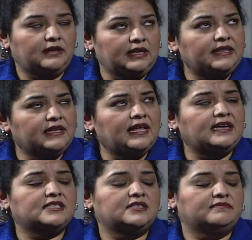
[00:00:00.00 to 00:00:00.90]
in the
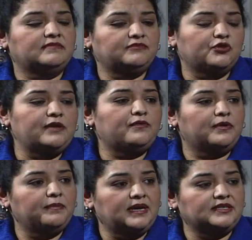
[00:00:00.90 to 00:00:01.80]
last 24
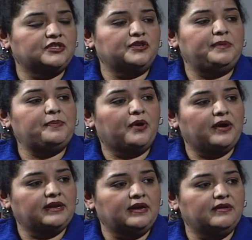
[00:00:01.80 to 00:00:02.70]
months to be
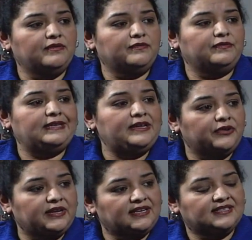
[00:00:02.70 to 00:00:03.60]
part of
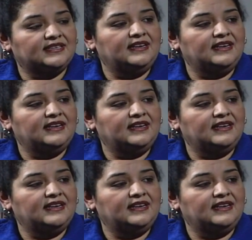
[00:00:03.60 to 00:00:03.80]
LeaderNet.